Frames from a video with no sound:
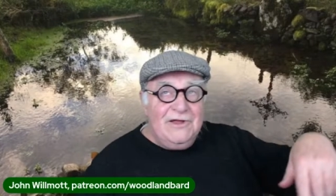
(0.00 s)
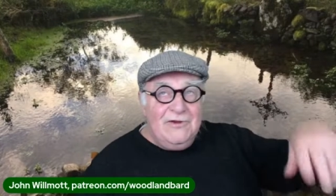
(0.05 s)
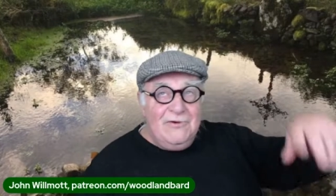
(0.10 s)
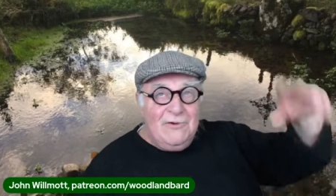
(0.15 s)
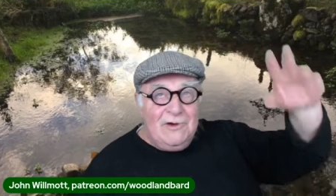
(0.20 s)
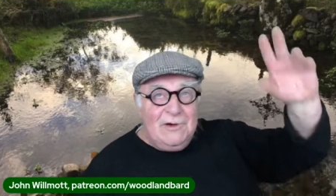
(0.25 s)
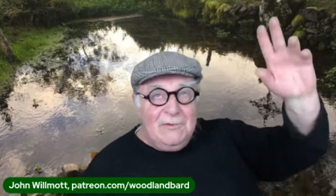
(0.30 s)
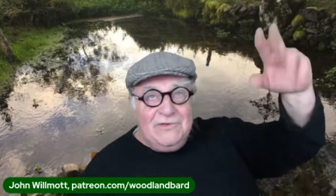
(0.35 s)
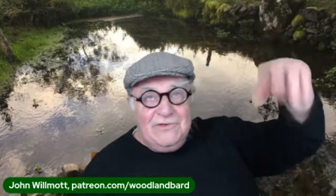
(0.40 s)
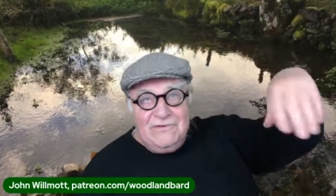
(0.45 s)
to
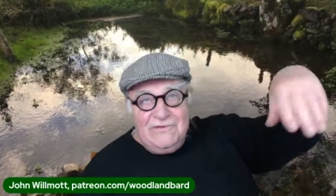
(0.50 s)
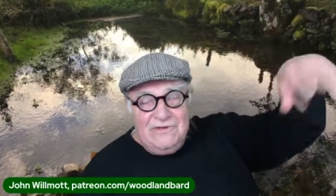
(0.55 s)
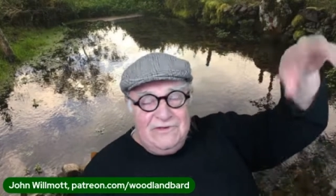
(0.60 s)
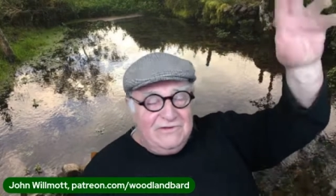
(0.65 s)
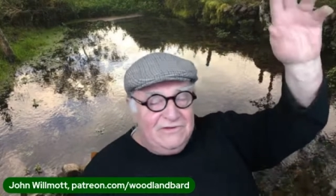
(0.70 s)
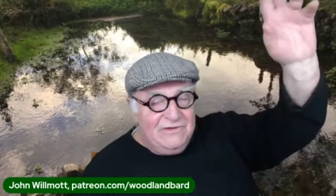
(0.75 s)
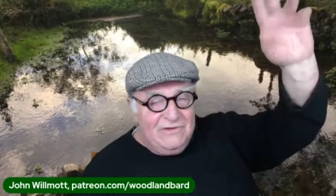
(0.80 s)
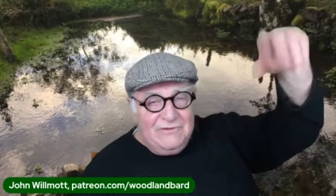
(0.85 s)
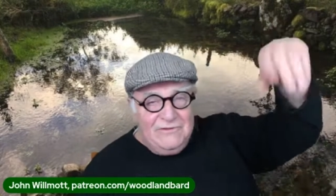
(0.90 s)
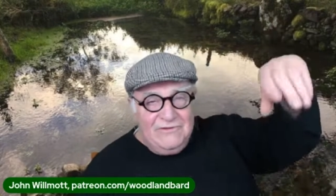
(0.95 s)
go up to see
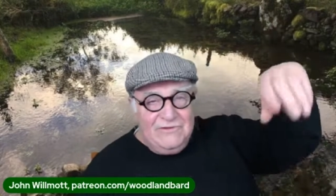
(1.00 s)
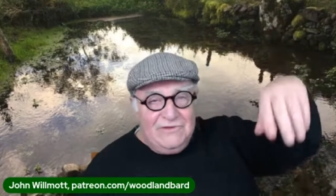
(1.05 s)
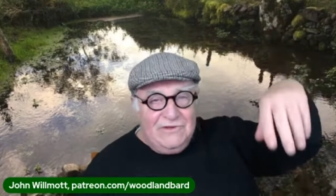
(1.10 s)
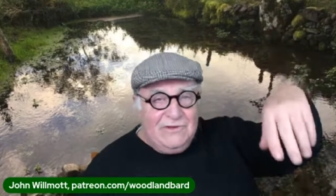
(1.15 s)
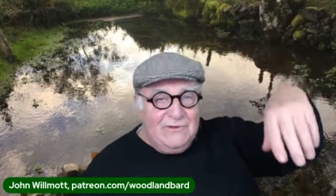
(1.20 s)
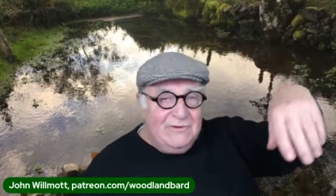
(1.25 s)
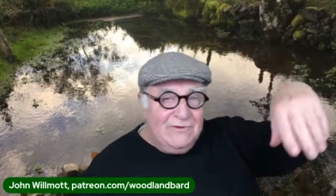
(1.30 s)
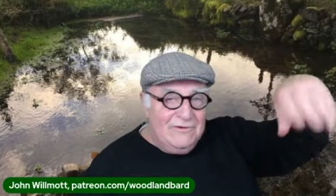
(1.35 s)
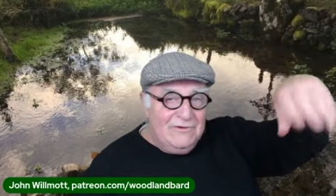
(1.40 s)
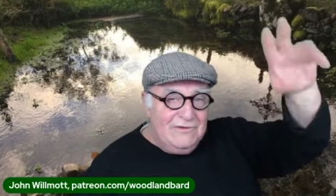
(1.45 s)

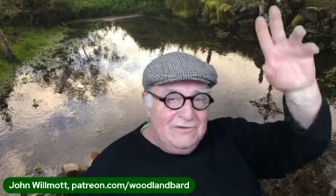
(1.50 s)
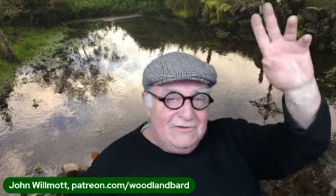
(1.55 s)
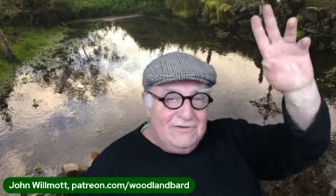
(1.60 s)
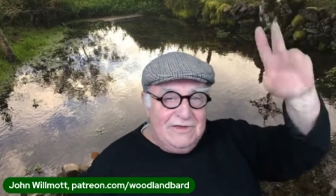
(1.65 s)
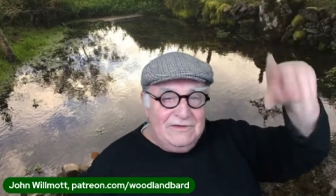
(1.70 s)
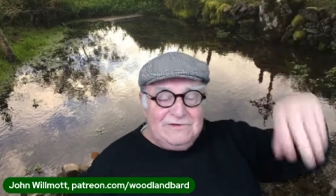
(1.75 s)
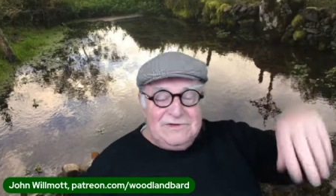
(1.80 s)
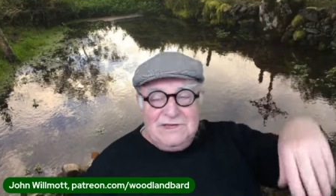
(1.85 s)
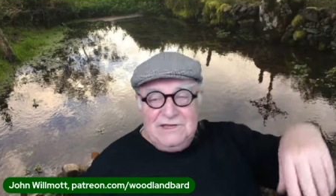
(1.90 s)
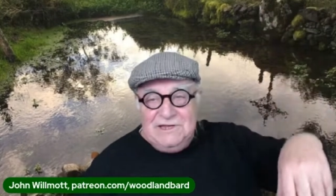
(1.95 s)
so-and-so and
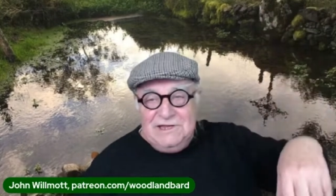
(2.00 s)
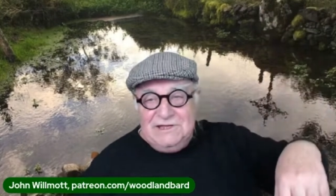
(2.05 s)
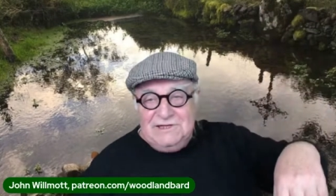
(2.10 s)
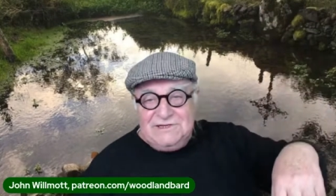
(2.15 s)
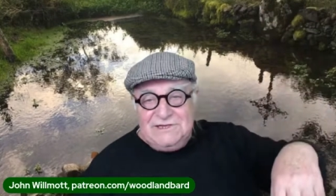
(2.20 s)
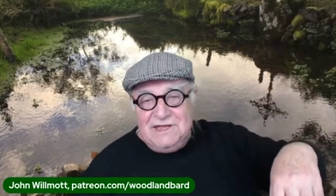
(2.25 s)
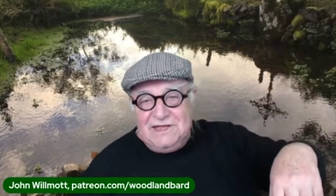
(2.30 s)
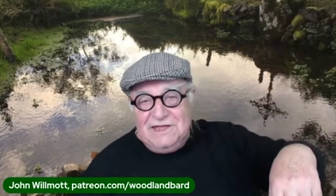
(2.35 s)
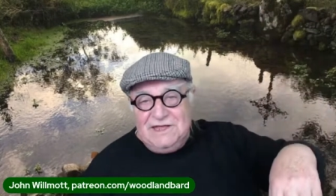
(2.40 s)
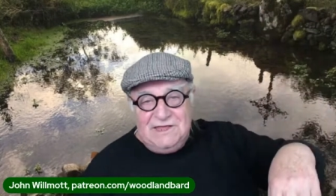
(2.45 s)
see if she
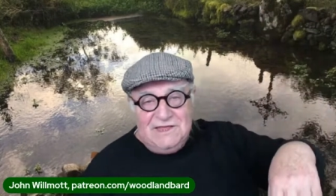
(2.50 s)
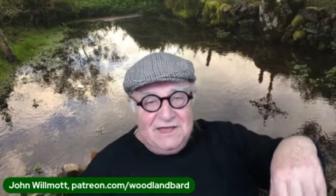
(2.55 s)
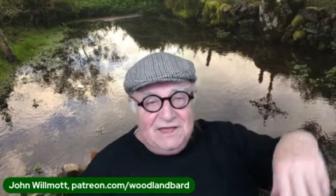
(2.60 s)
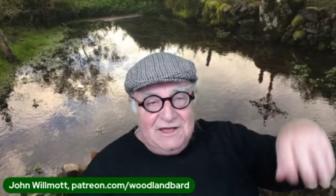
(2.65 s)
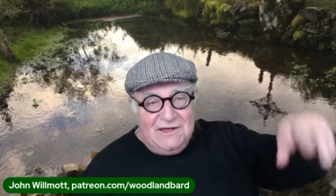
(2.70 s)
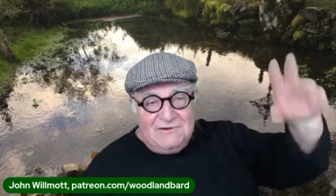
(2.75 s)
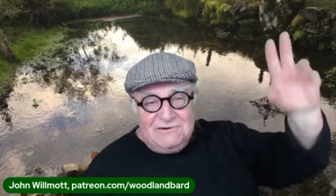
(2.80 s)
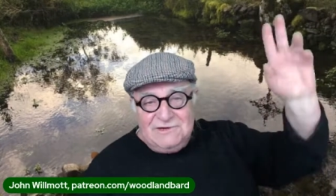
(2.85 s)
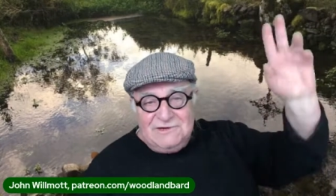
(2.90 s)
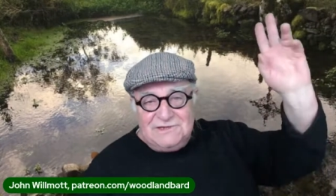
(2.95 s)
needs anything.
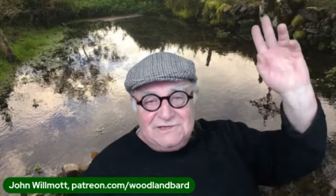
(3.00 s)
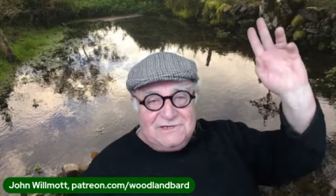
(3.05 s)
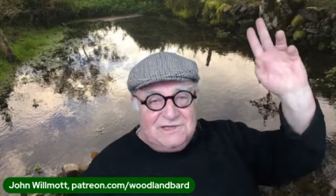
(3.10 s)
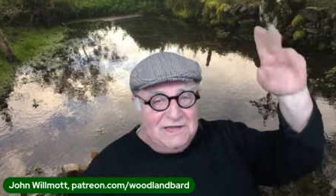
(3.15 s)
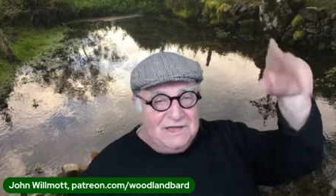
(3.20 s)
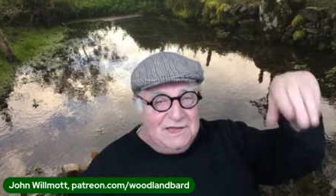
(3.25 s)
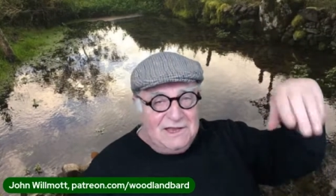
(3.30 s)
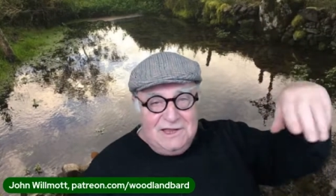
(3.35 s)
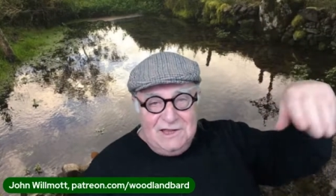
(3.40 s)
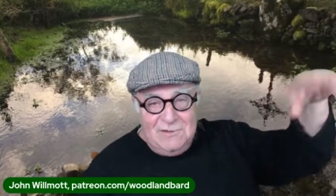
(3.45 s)
I'll just
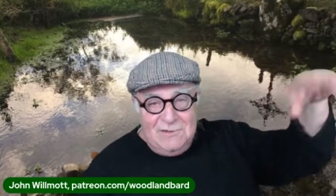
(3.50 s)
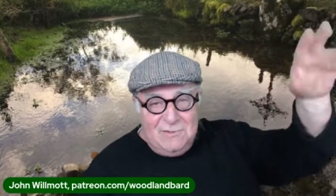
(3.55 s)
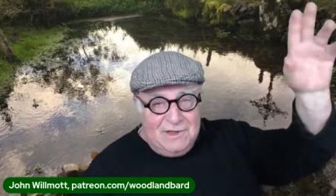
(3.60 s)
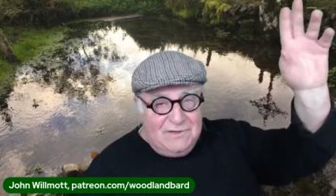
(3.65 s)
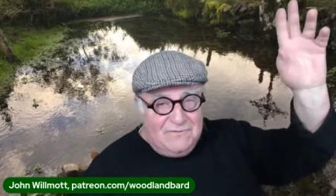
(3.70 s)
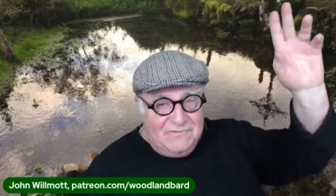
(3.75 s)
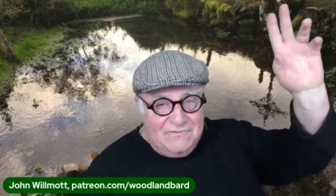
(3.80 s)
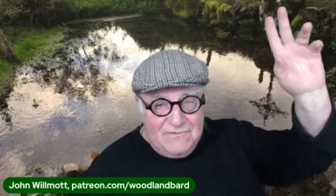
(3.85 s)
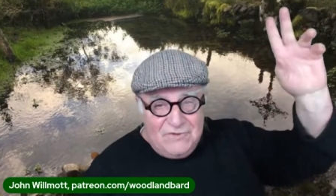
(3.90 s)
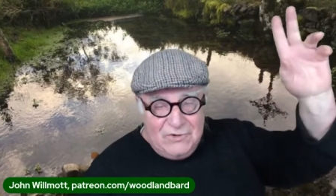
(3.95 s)
take a little
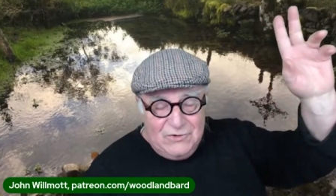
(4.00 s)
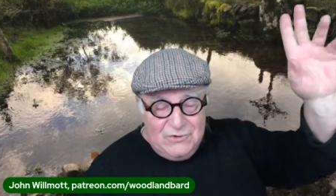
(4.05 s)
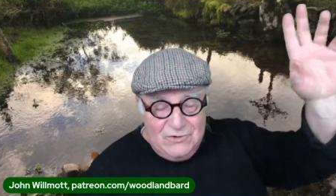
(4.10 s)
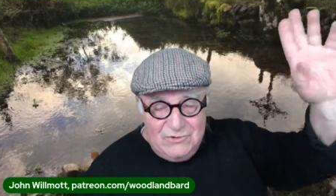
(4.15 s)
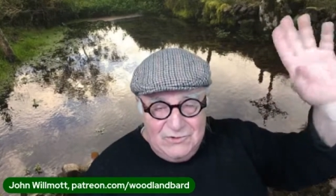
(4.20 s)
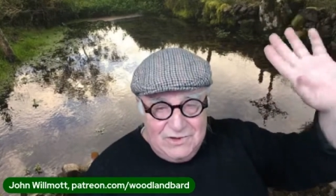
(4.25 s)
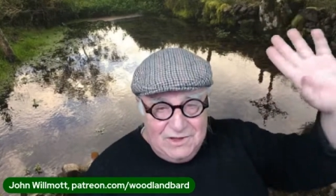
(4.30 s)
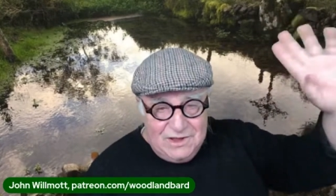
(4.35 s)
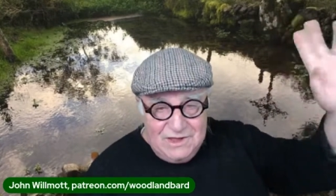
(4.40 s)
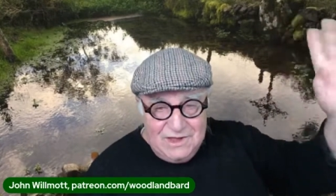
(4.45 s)
bit of
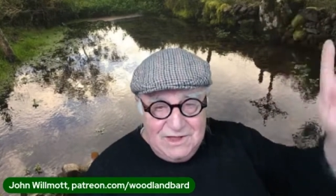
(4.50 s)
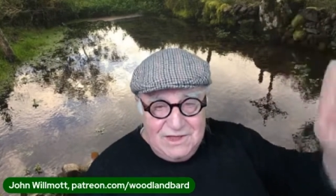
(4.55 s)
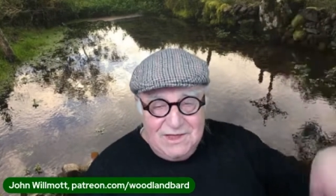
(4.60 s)
food.